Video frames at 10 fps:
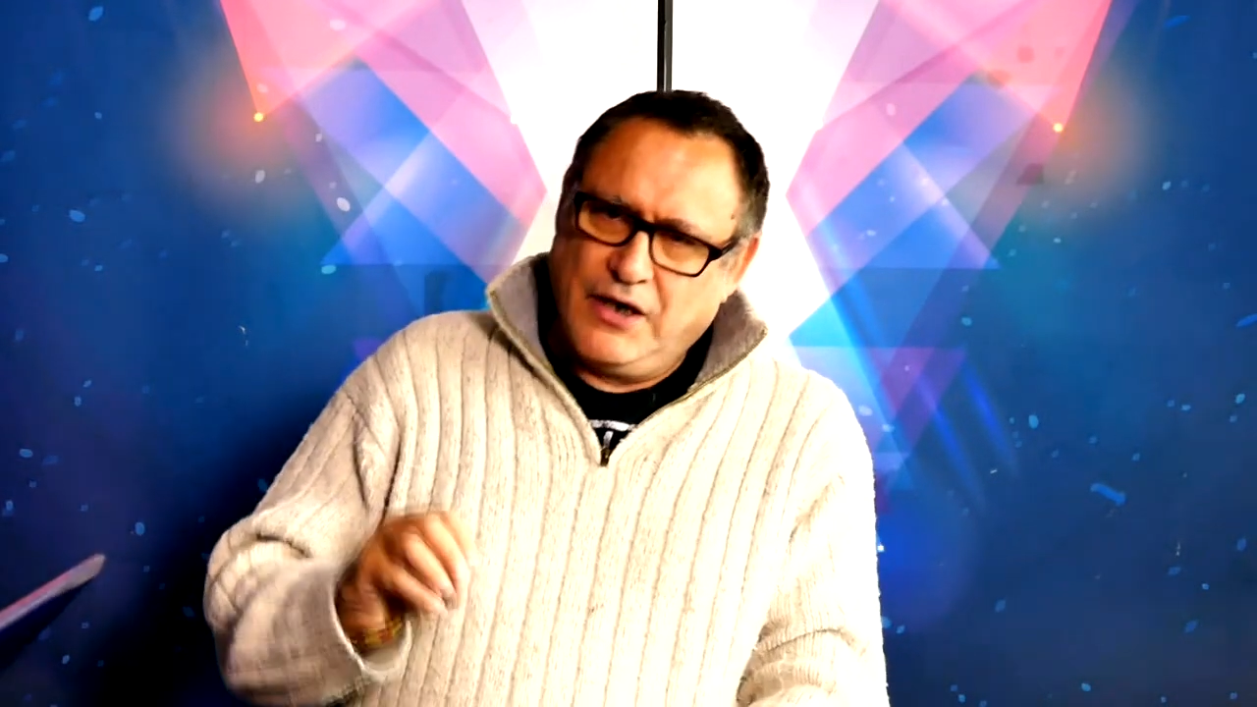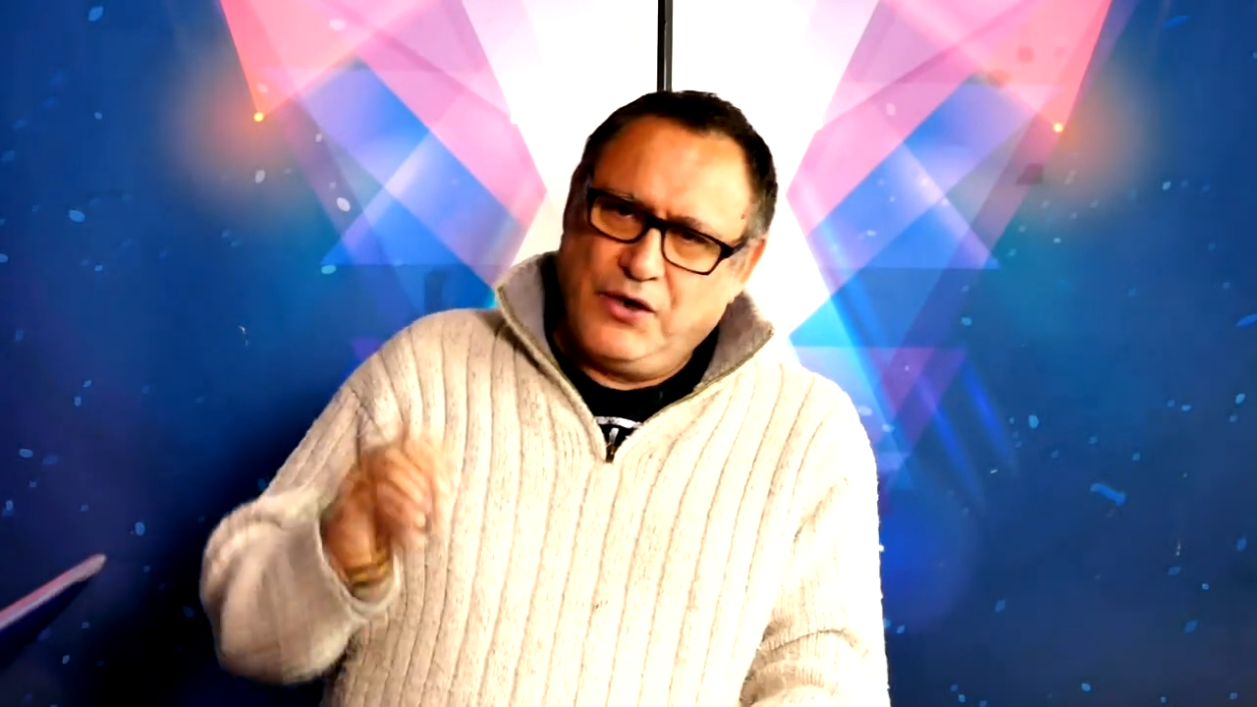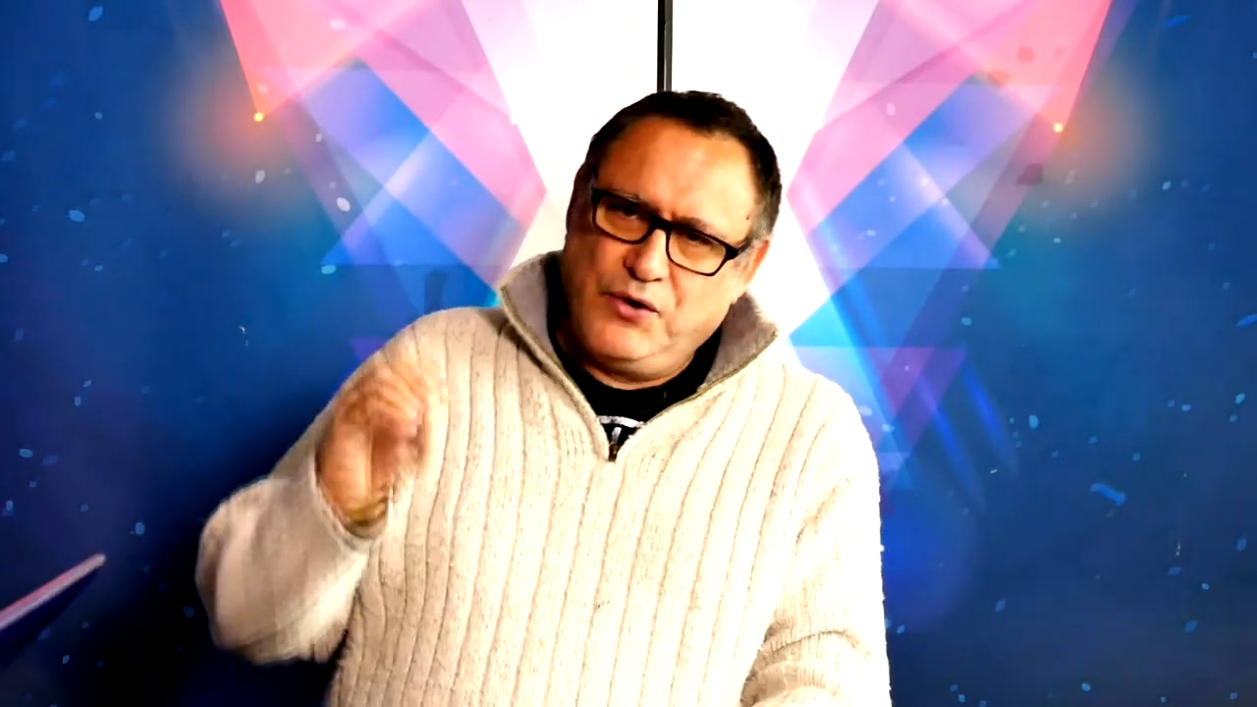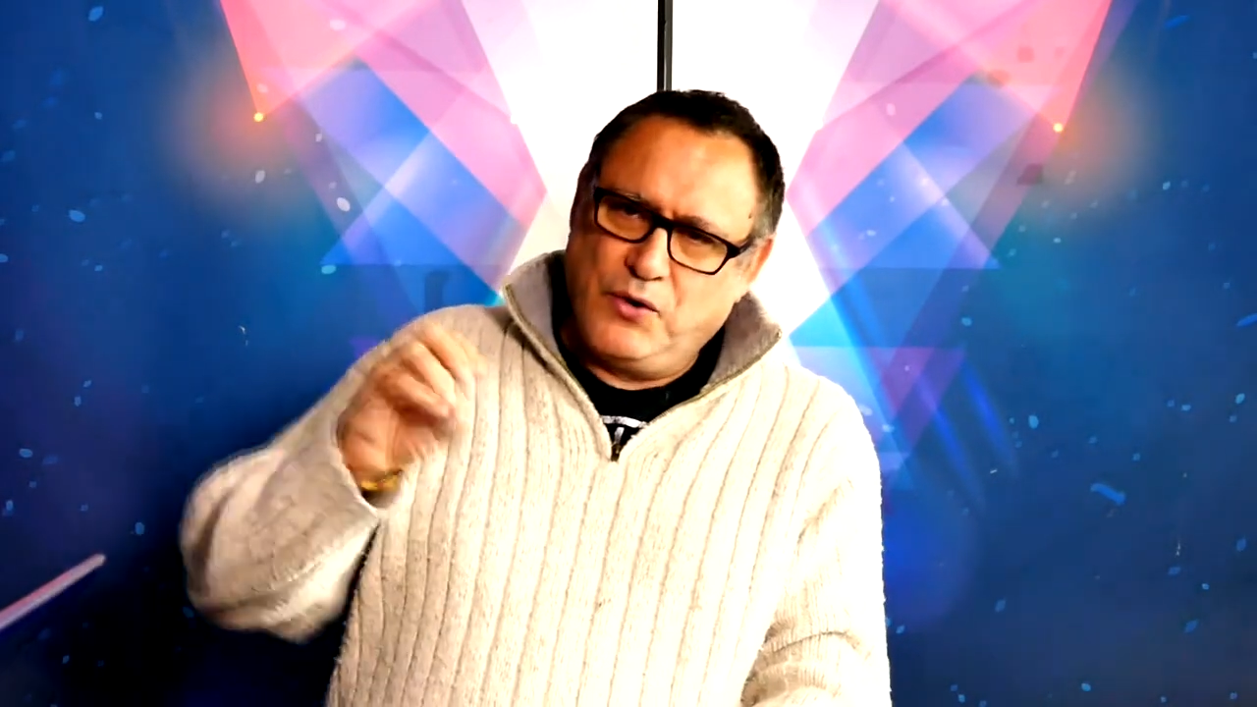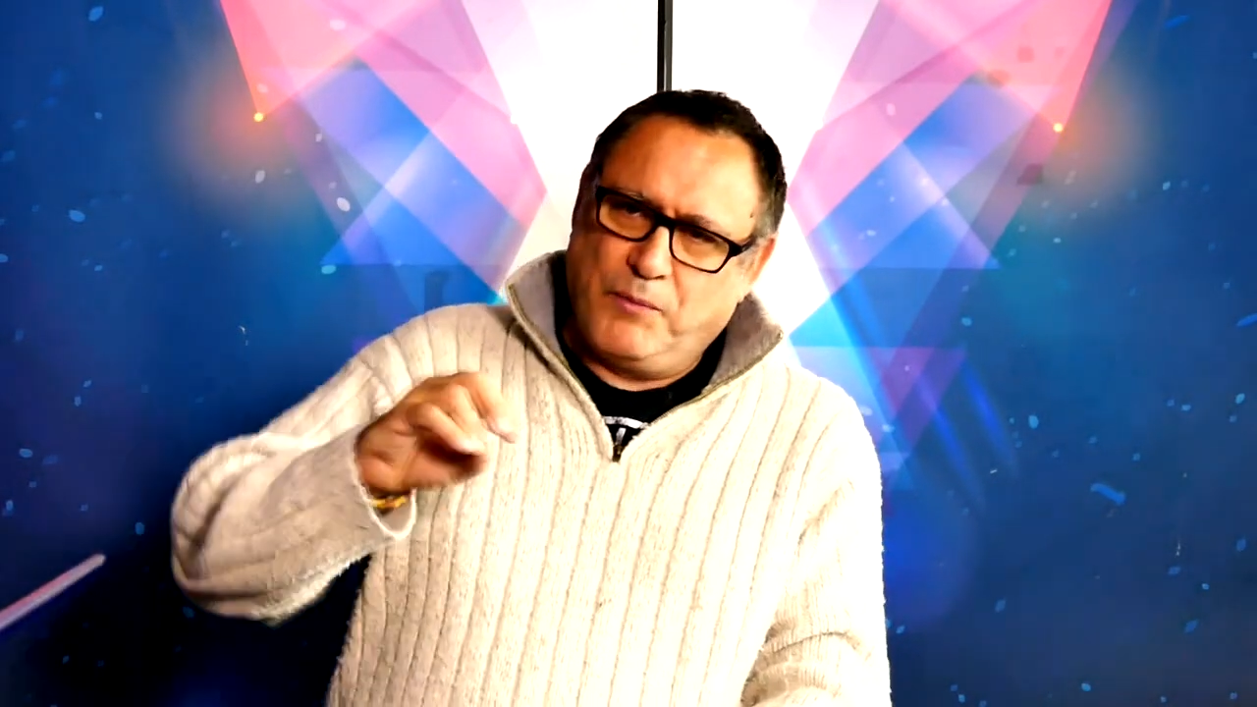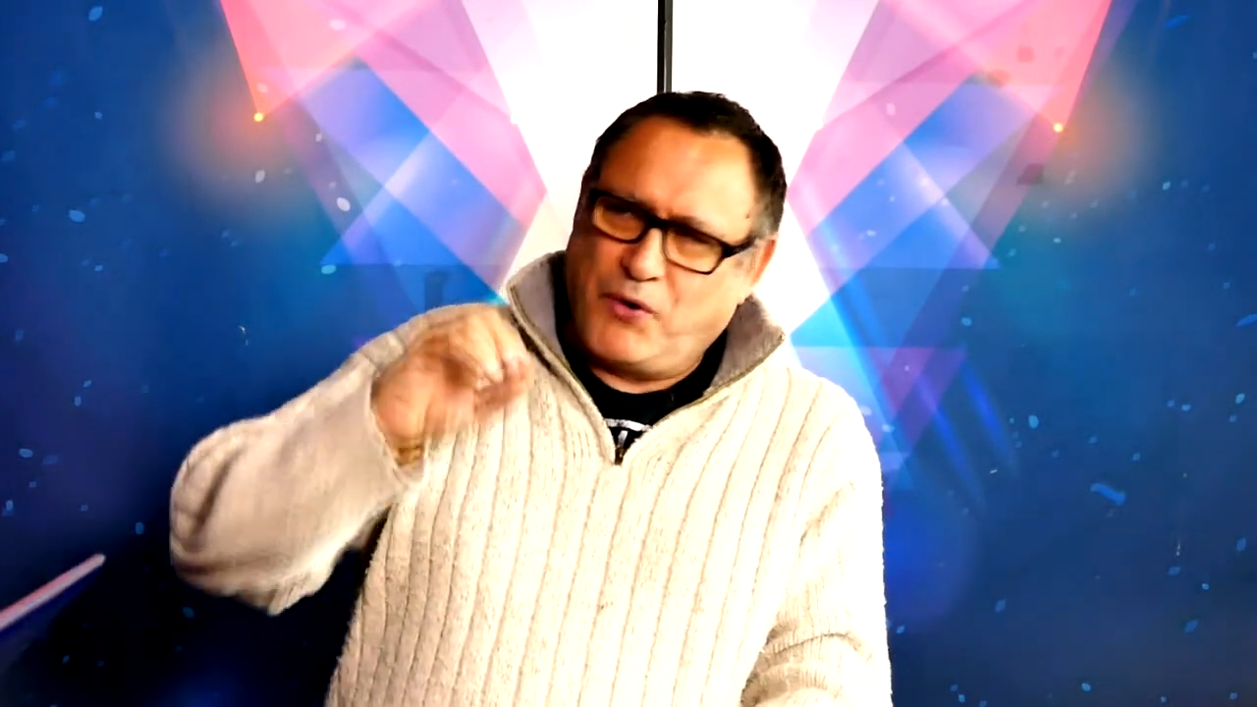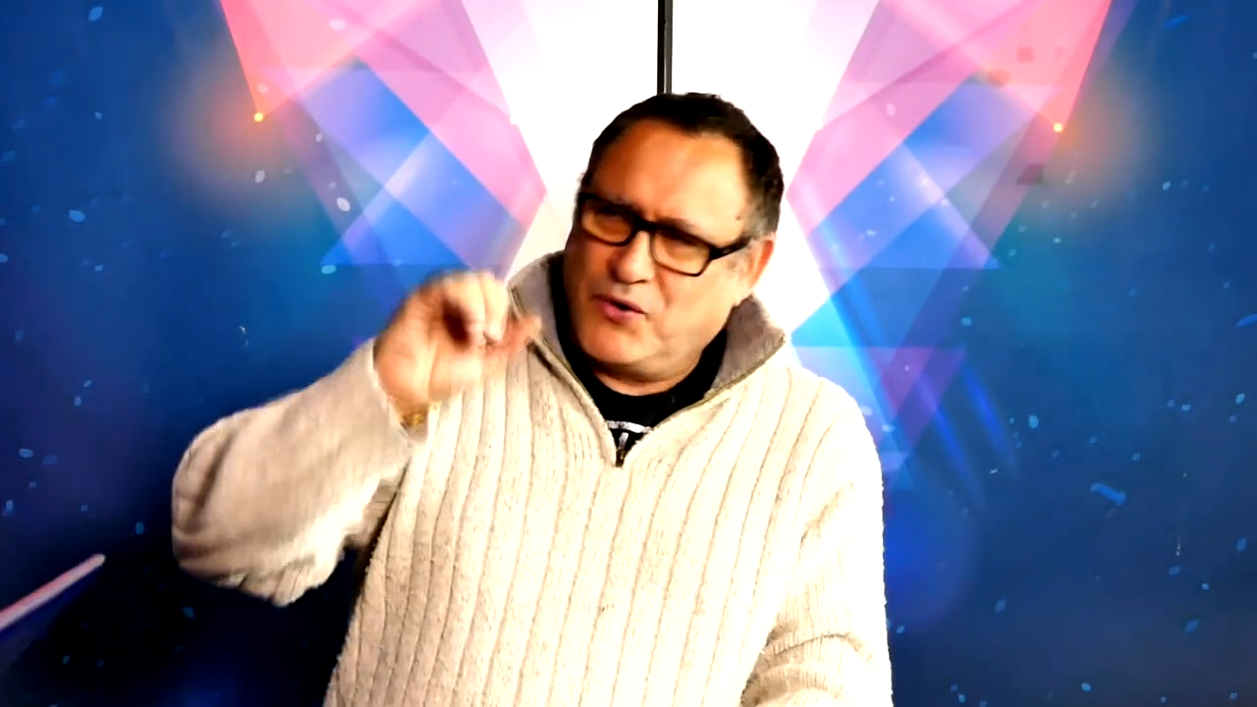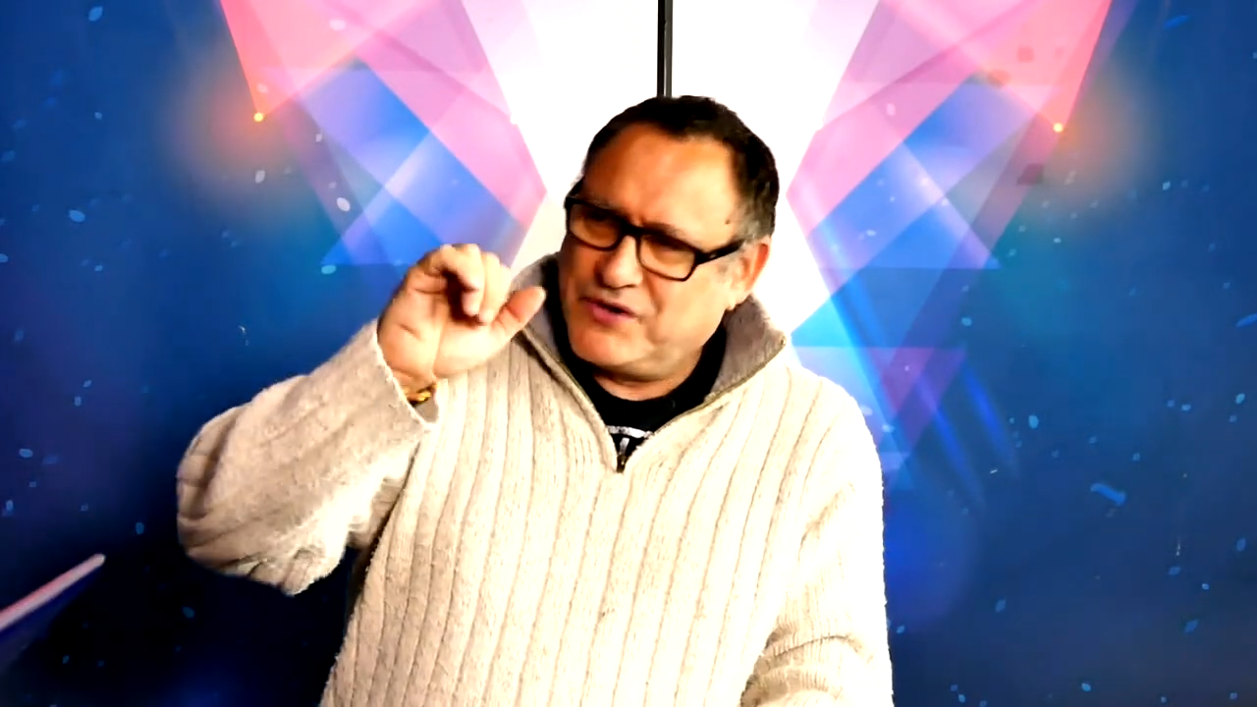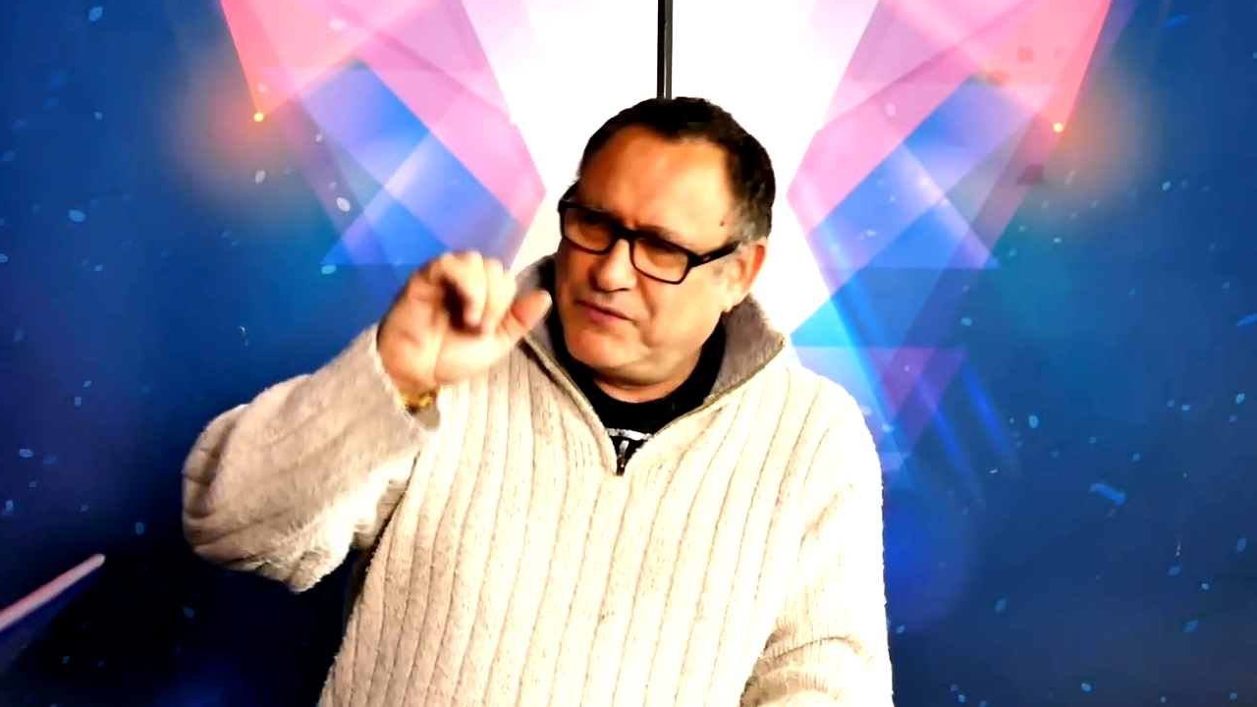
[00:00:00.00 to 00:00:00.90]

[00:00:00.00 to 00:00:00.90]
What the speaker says: you oppose